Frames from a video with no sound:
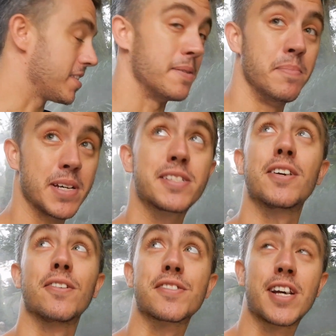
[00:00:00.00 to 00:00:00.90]
the
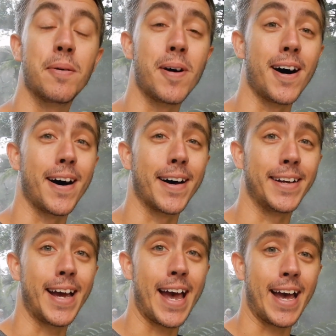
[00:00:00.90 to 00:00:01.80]
misters come
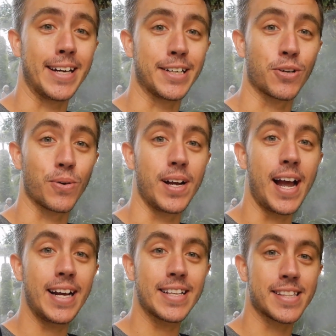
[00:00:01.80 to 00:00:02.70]
on and
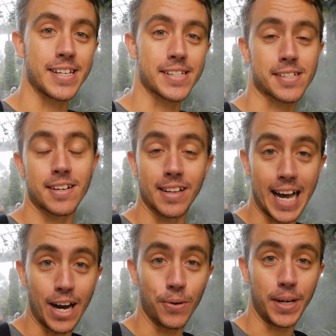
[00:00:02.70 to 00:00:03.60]
create this
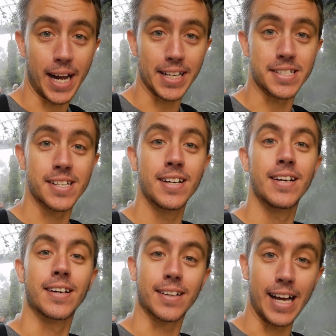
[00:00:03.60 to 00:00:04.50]
cloud, hence
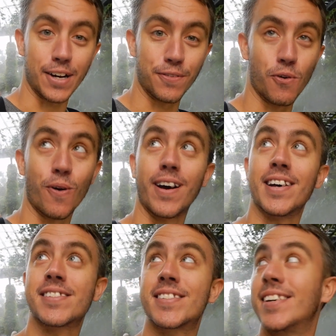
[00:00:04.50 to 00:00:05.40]
cloud
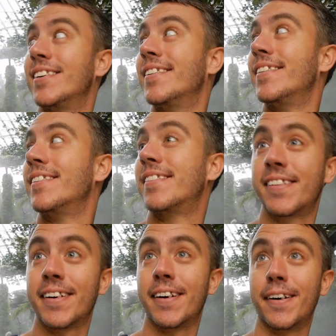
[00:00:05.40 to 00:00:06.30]
forest.
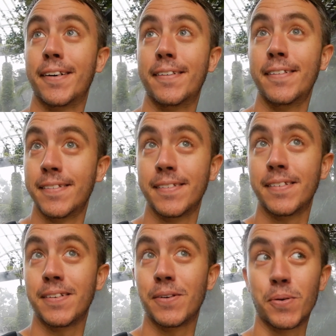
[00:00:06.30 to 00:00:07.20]
So
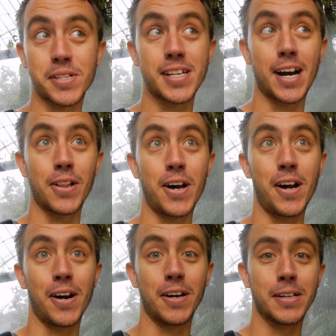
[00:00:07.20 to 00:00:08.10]
we'll see how
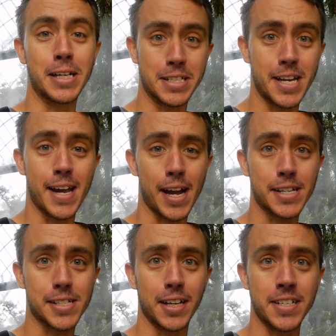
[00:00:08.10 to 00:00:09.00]
long it
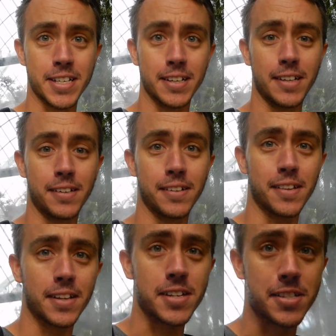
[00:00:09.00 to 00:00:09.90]
takes until
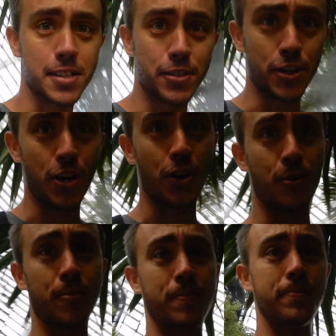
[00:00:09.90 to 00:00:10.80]
this dome